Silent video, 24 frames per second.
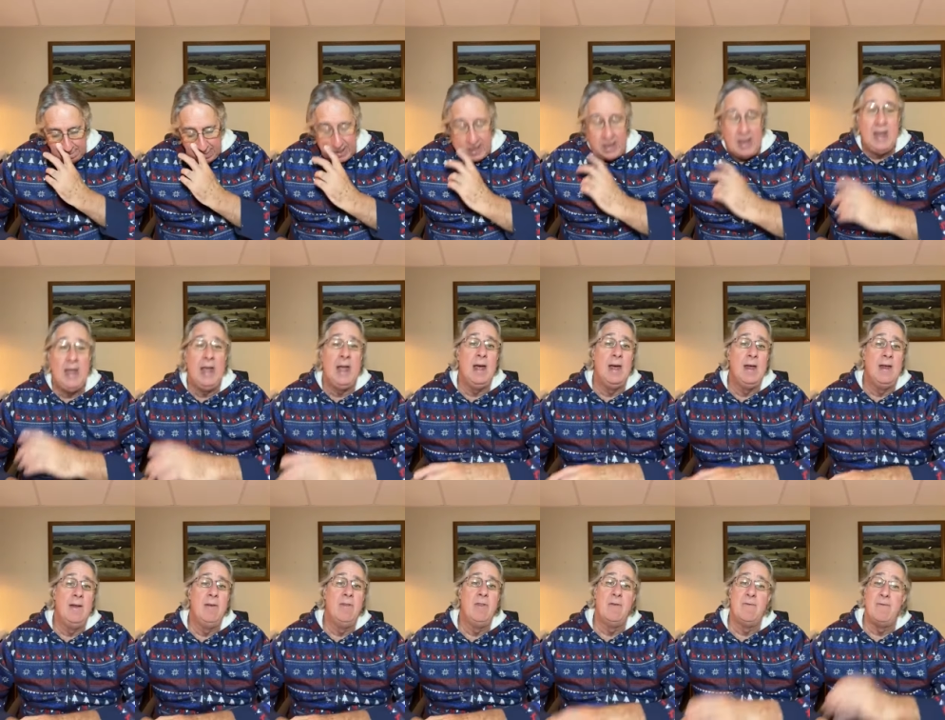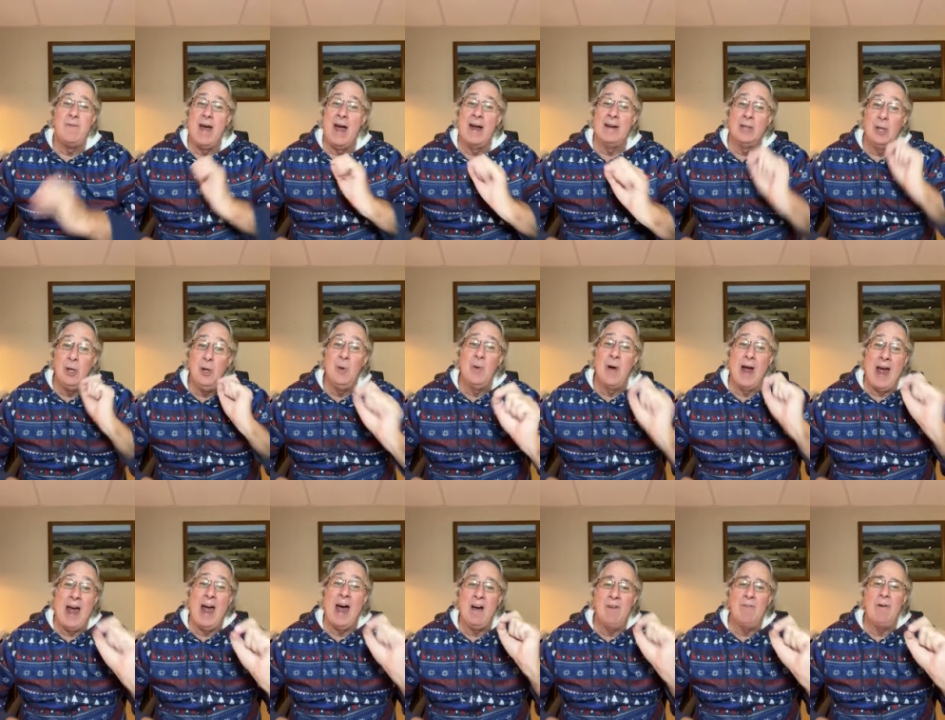but again, the fact that you
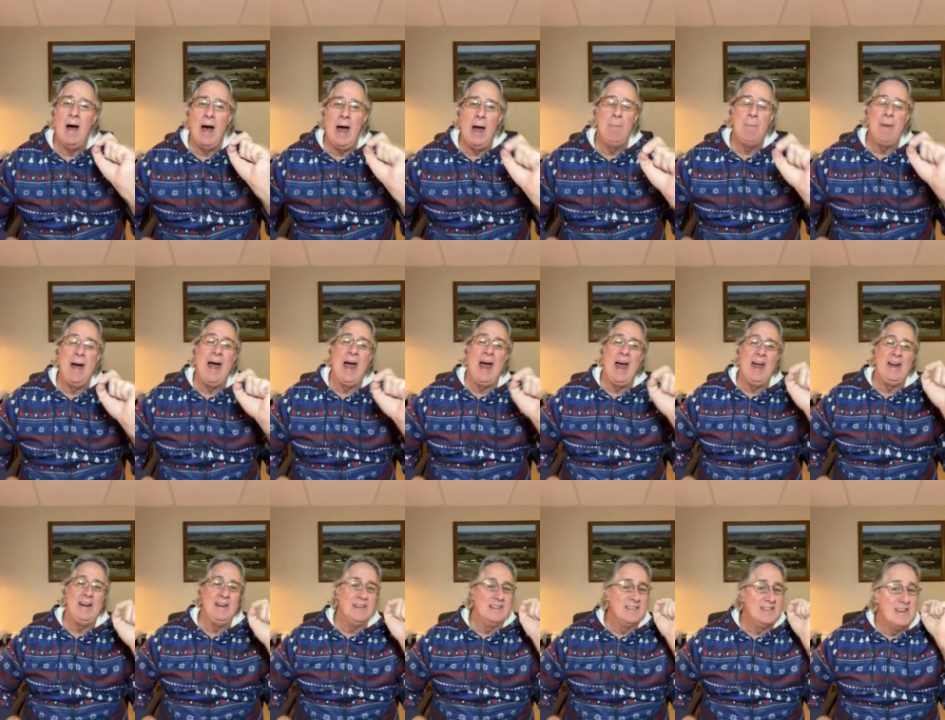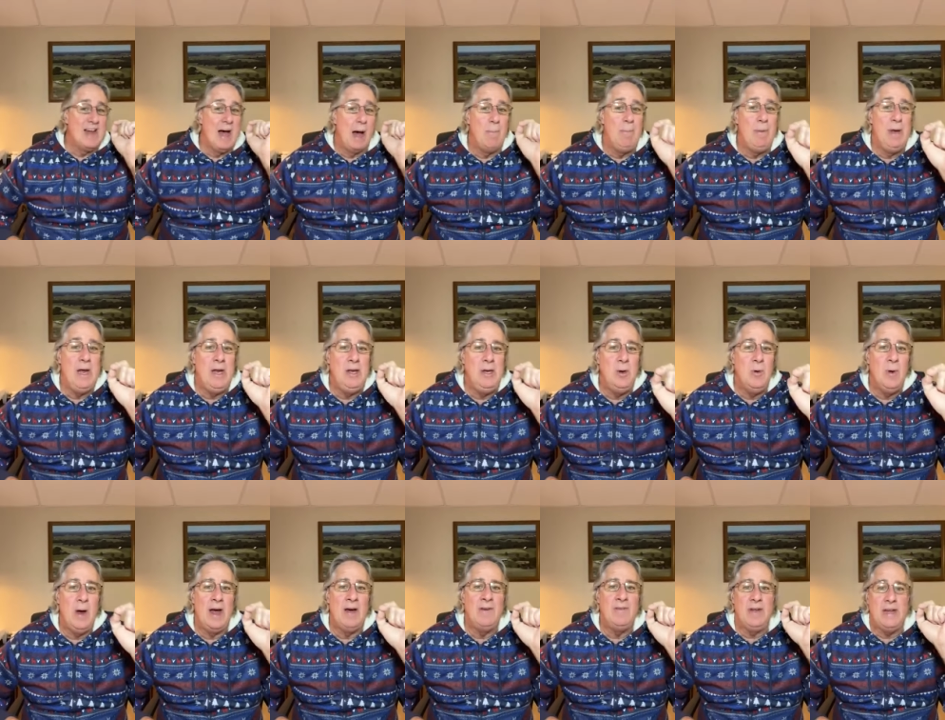have high mag does not mean
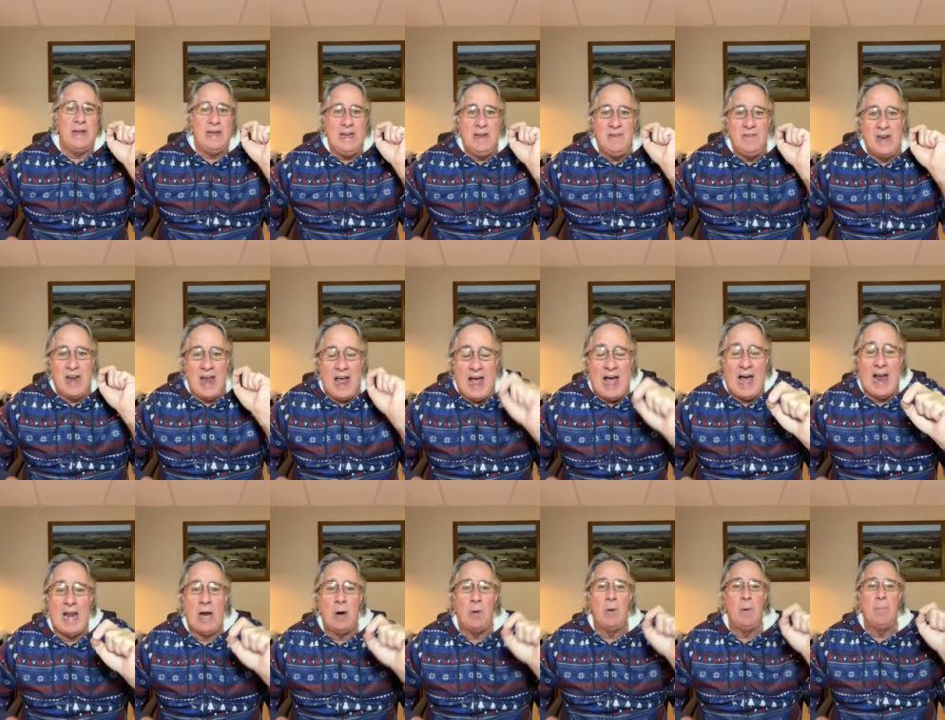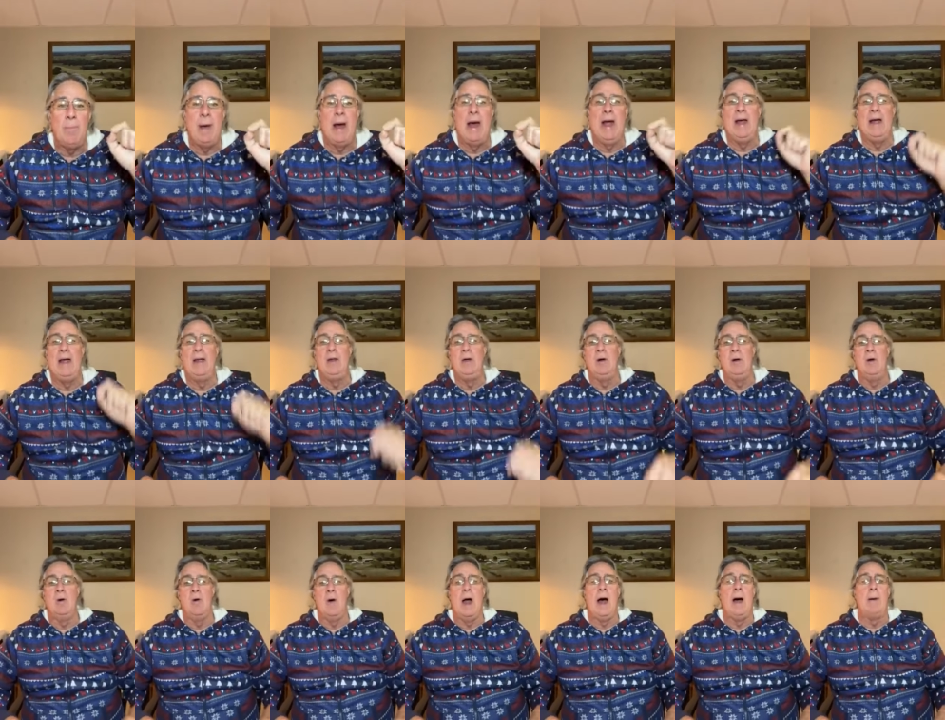you have even adequate mag in
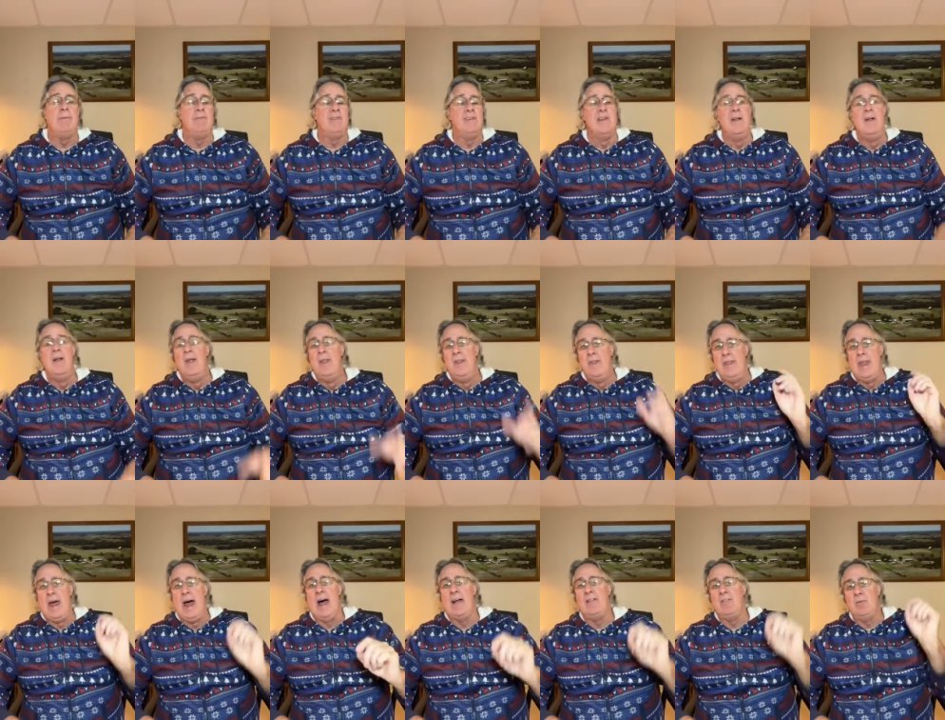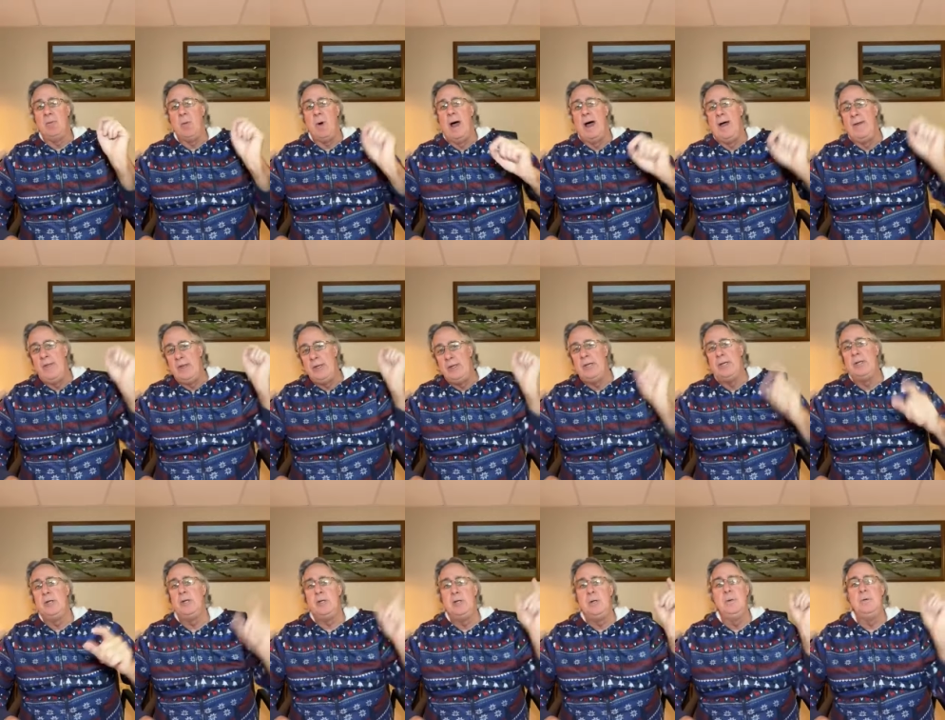your crops. That's why the
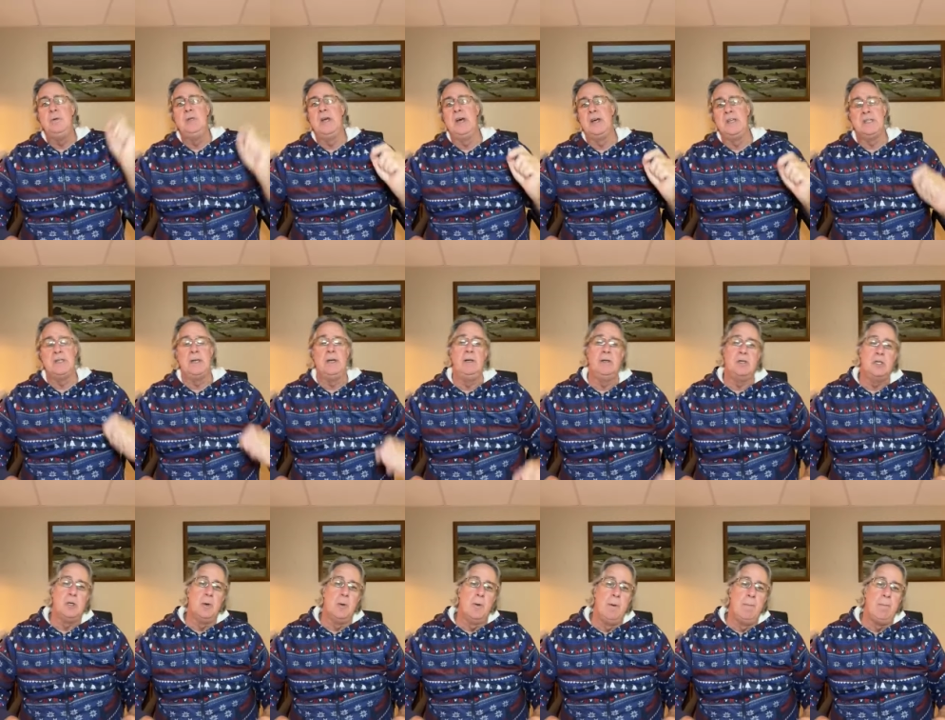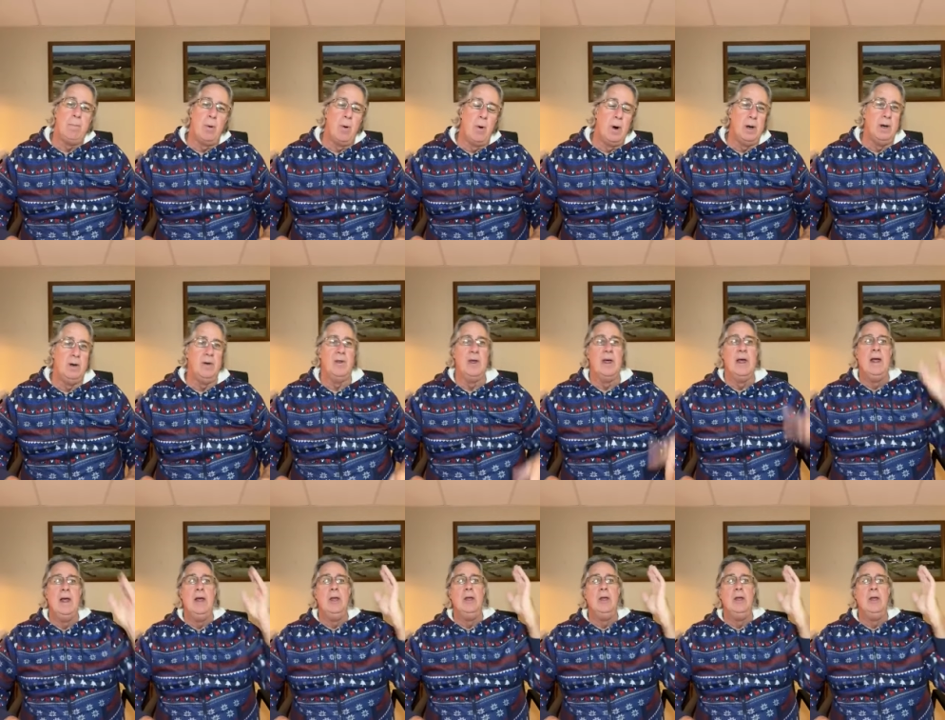tissue testing is so important.